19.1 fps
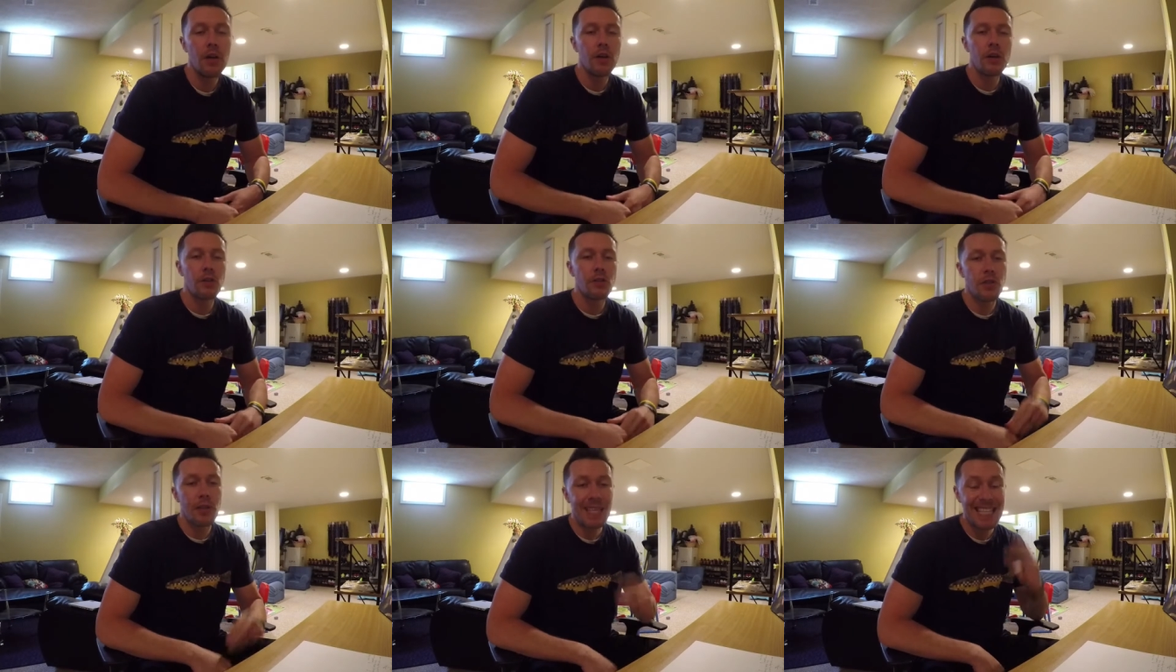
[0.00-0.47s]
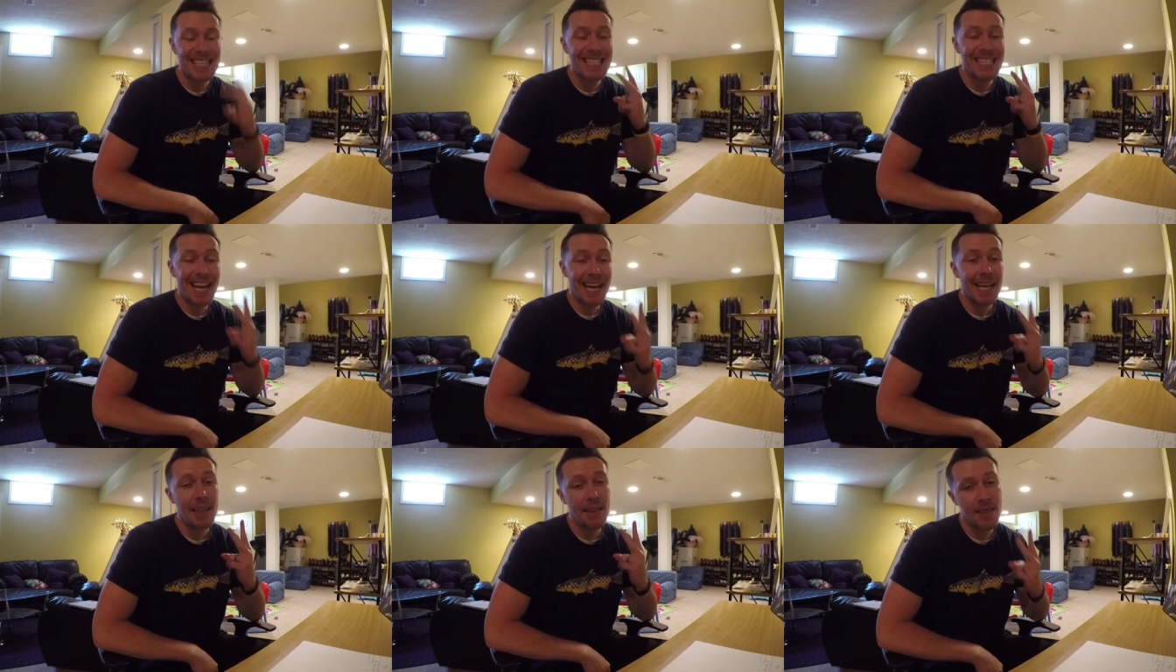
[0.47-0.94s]
So the
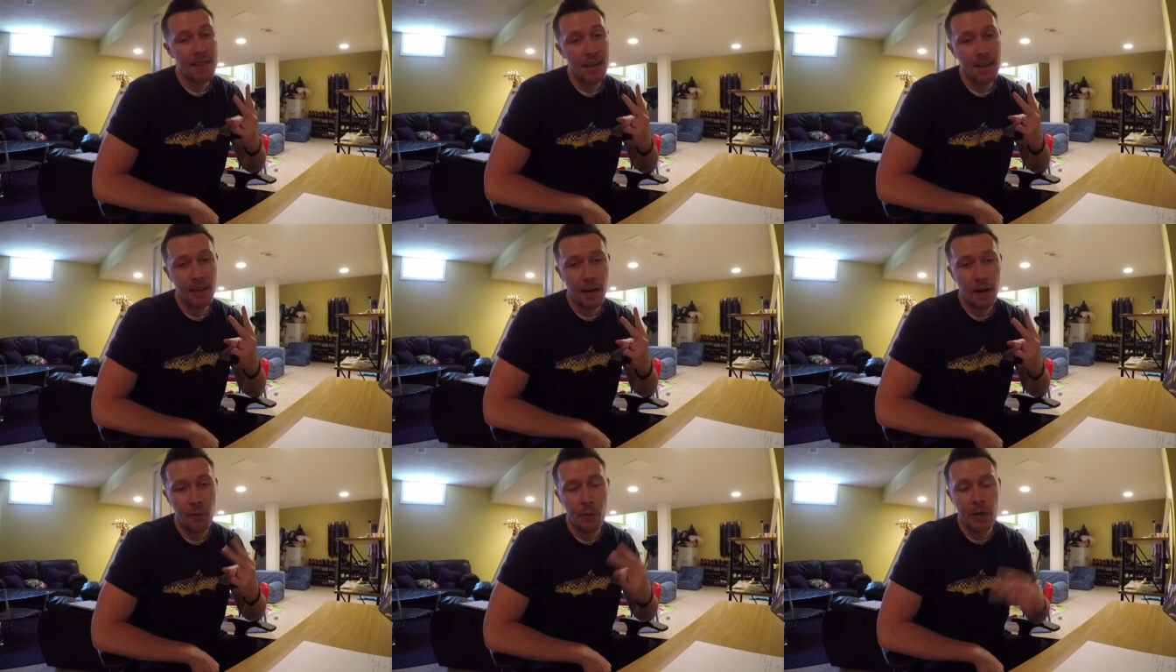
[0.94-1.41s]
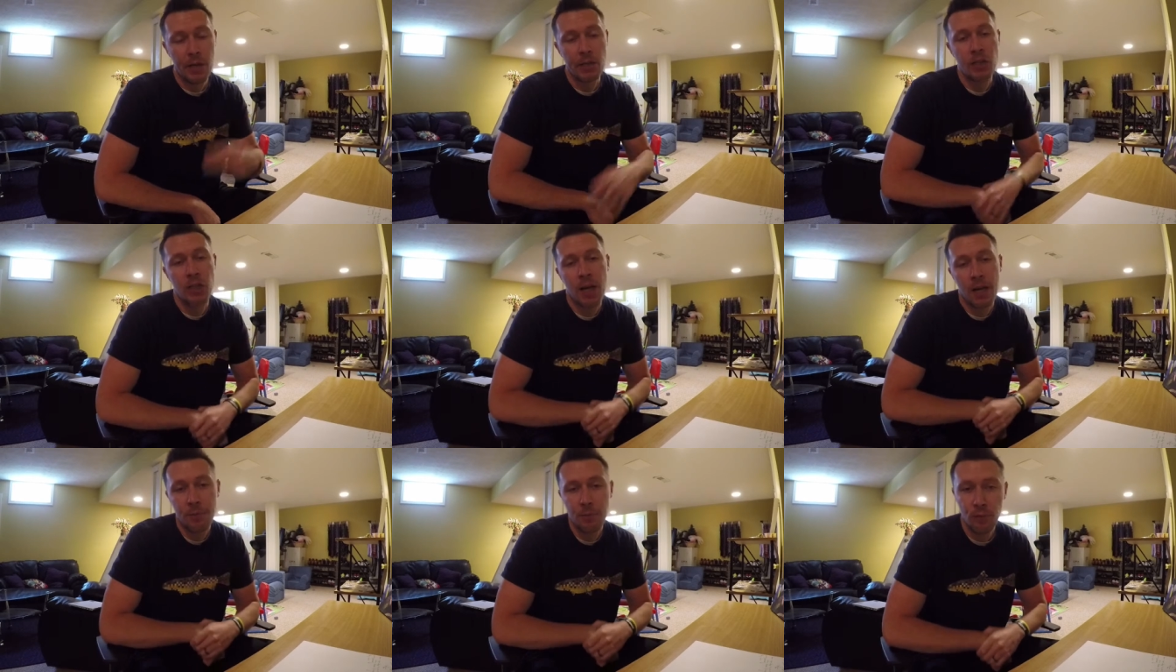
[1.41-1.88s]
second thing that I want
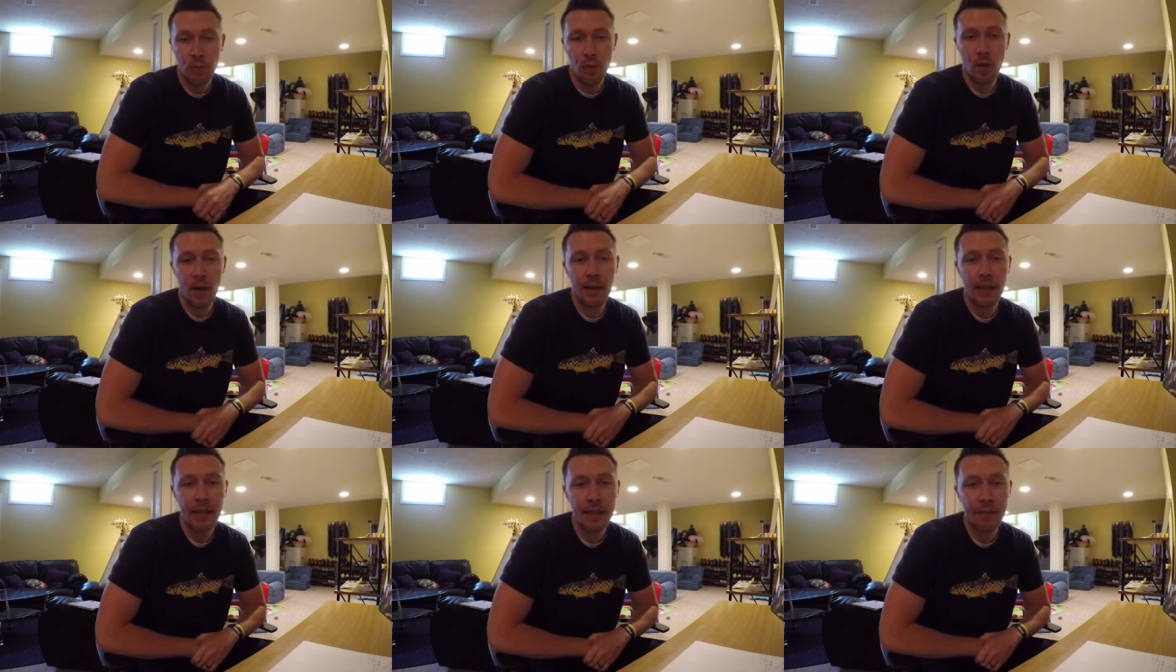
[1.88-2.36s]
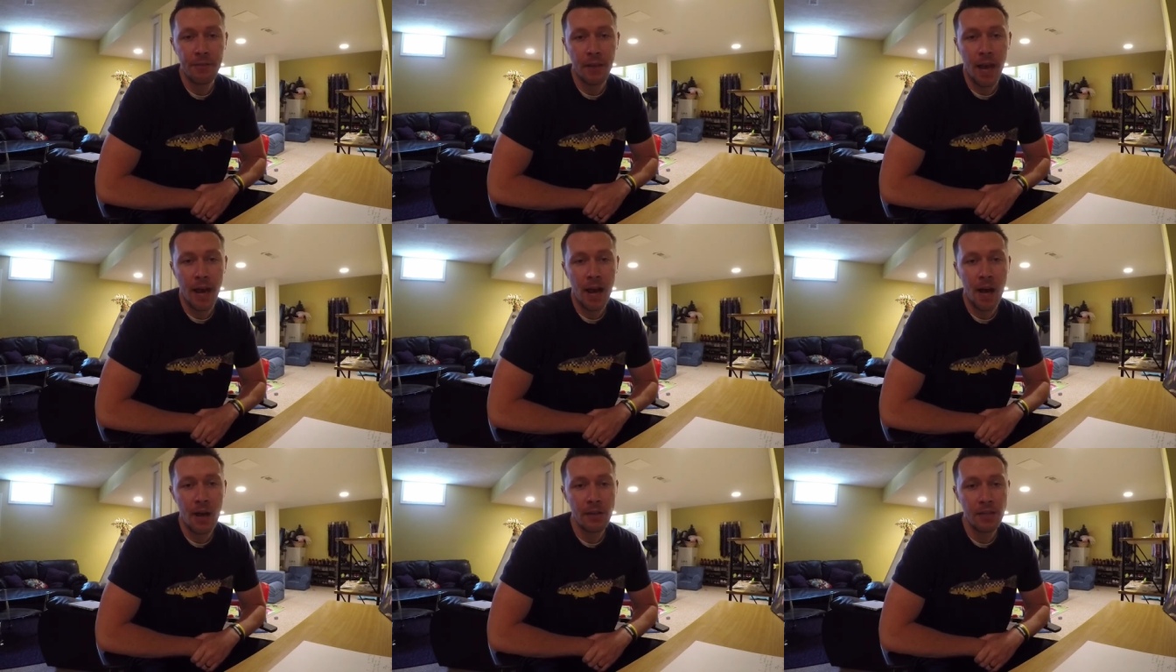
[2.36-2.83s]
to check before I leave the
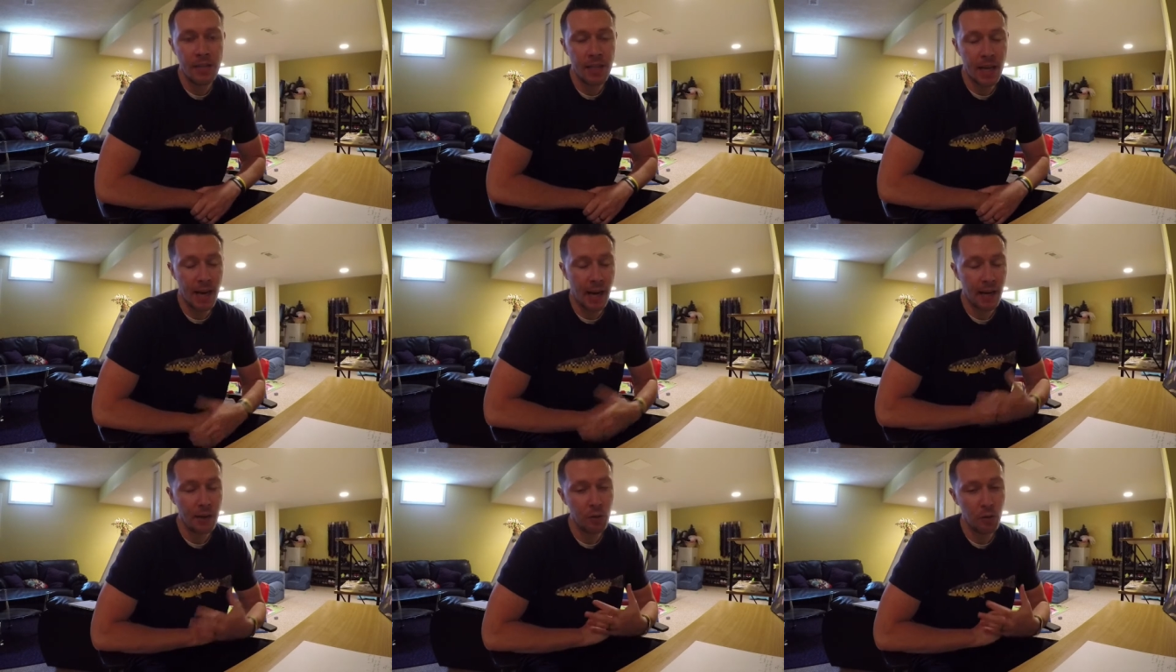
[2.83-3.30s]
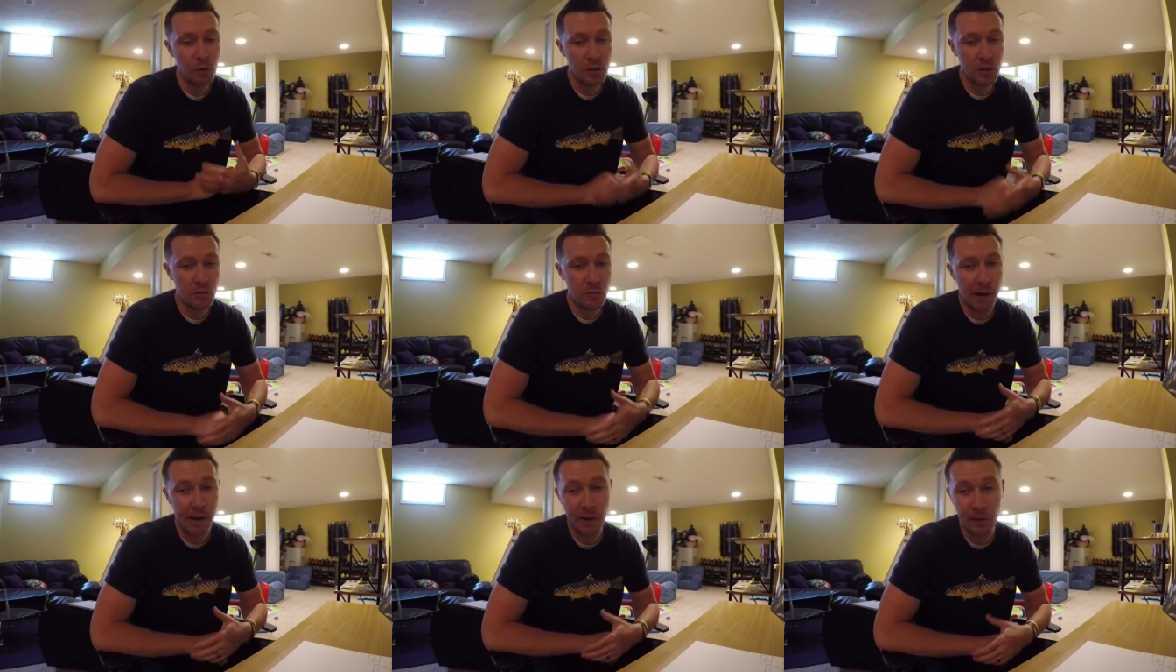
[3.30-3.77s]
house, and I do
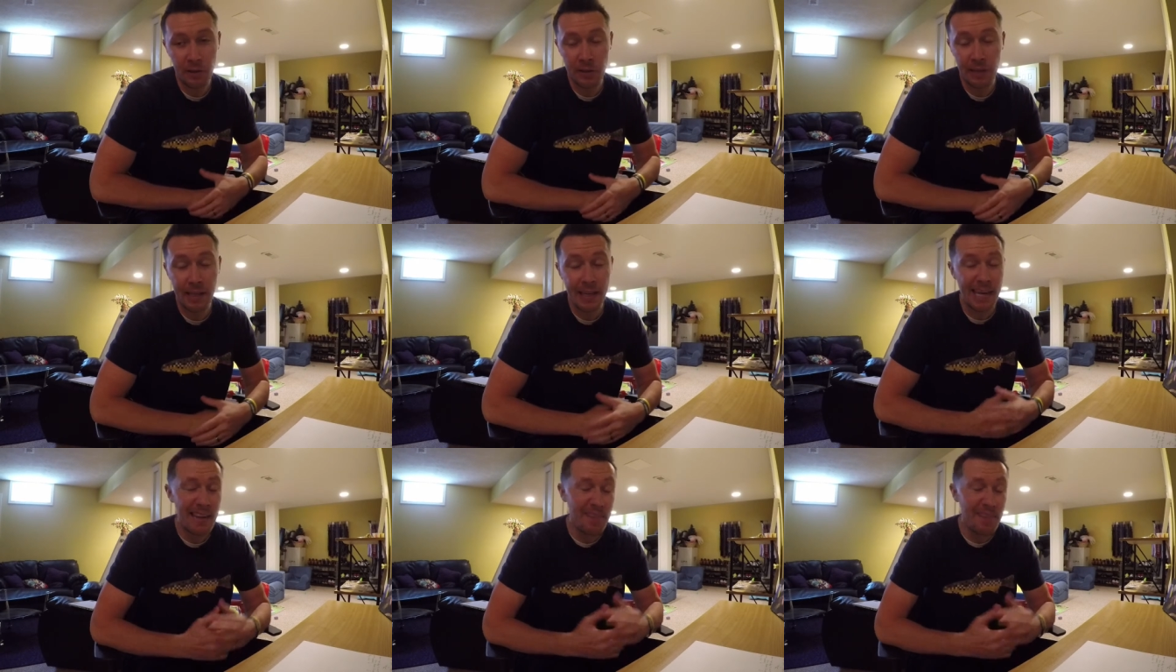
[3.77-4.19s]
this regularly,